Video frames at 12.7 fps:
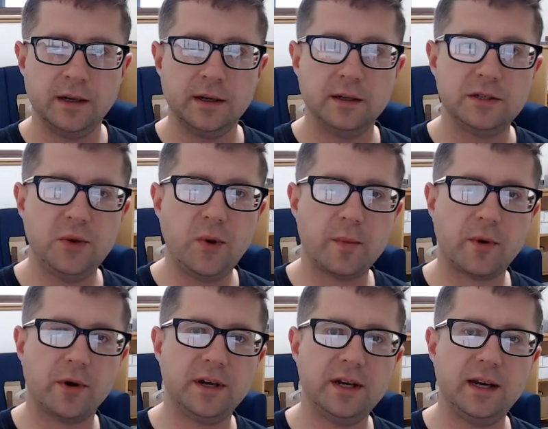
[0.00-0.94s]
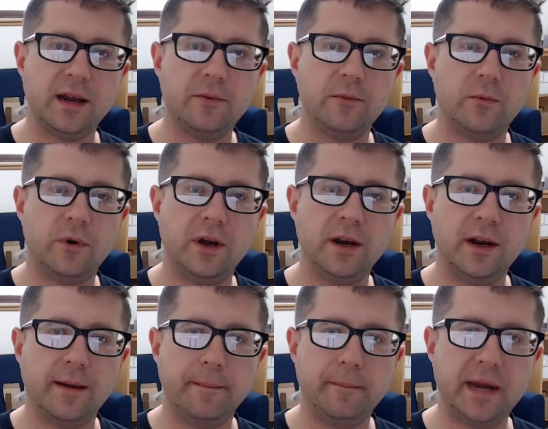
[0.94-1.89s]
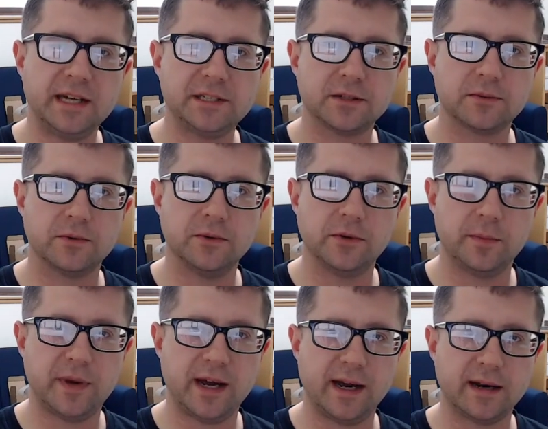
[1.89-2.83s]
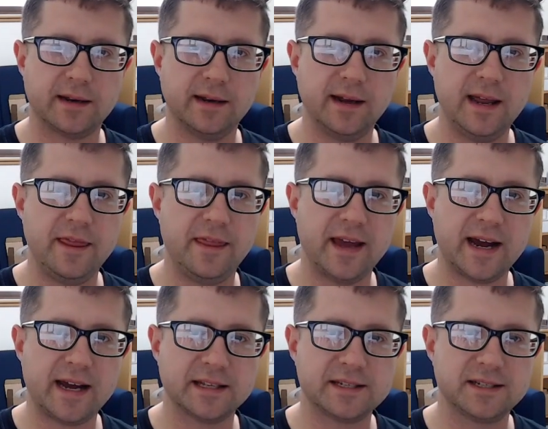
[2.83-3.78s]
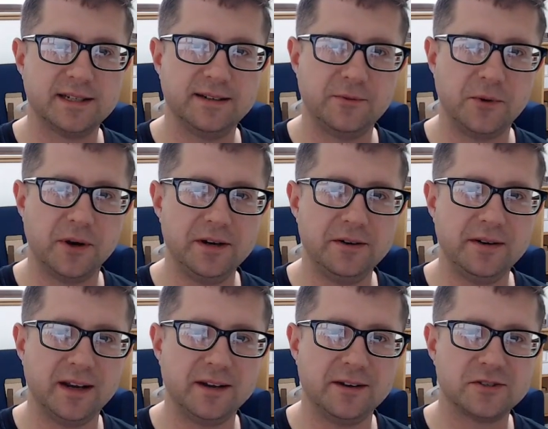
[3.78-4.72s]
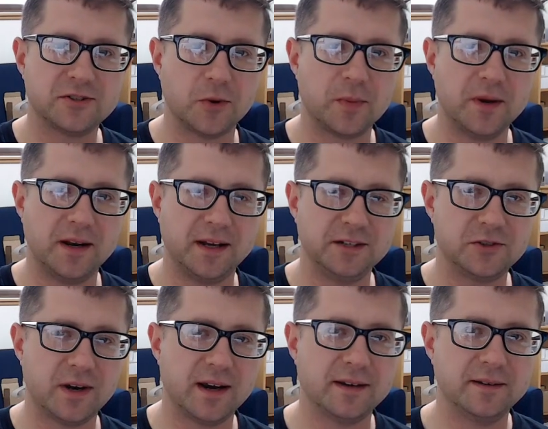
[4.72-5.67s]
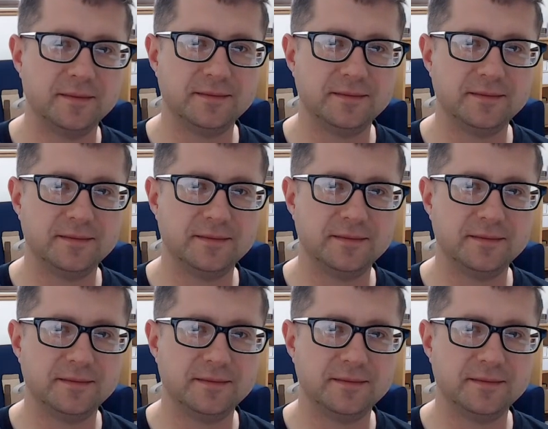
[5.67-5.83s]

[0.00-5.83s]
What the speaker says: 2 MRD, and 1 Magic Ruler pack. And that's where you get your Serpent Knight Dragon.